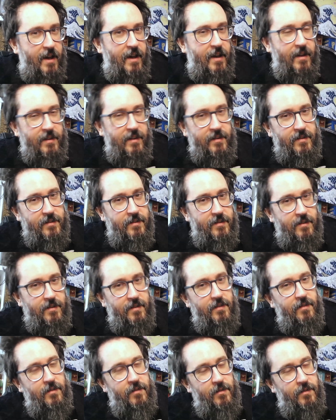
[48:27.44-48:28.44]
just
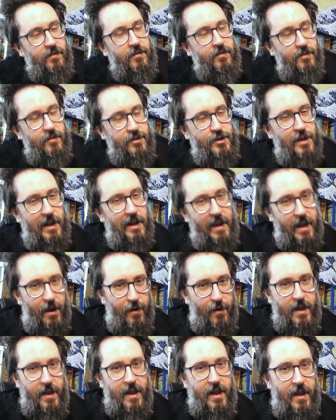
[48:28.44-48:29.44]
chilling out
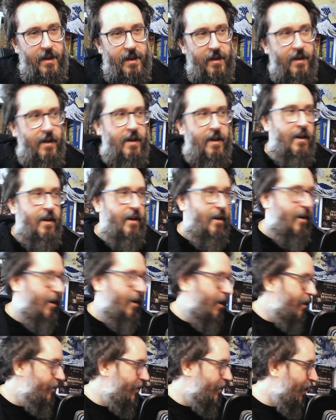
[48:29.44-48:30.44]
here,
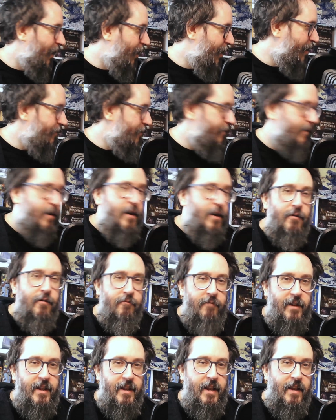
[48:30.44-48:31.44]
half alive,
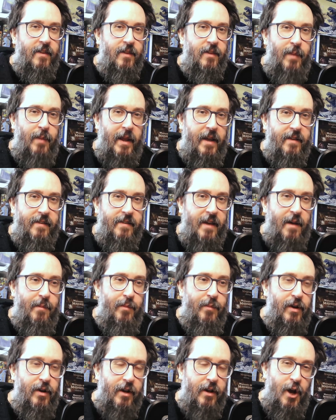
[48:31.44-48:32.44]
reading the Player's
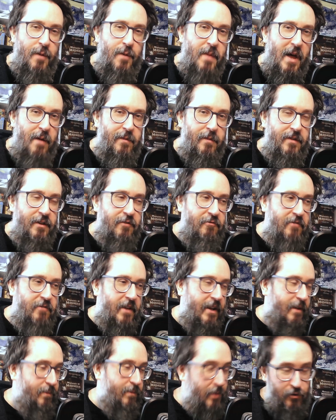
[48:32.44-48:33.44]
Handbook. I hope that was
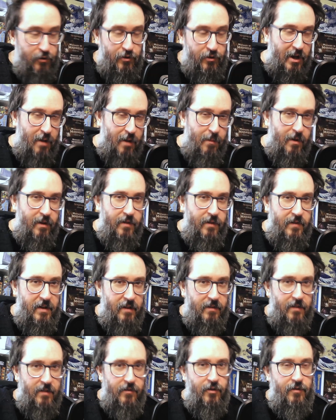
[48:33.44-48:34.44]
interesting. Do check out my other videos.
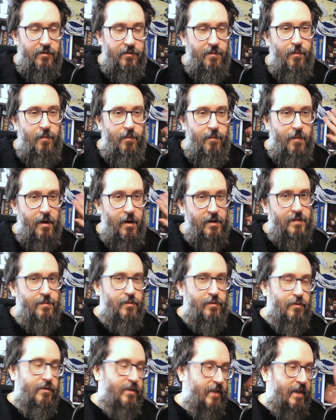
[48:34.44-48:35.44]
I do some much
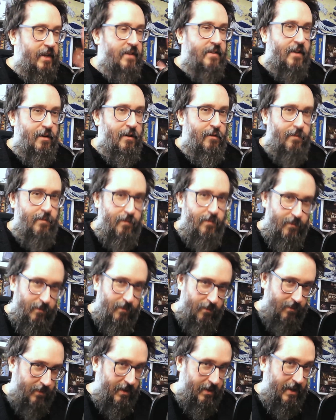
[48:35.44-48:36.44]
more detailed
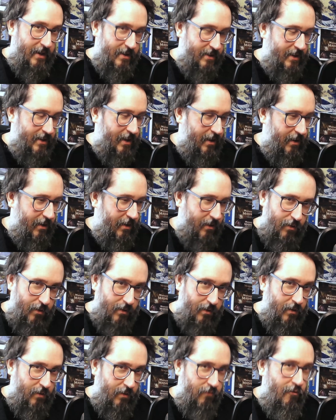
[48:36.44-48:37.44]
D&D or
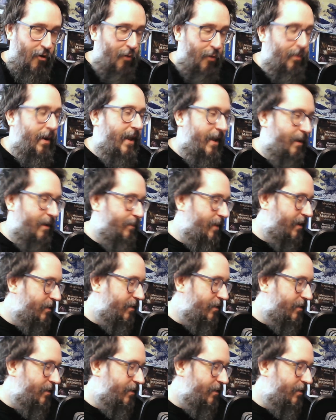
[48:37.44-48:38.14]
role-playing based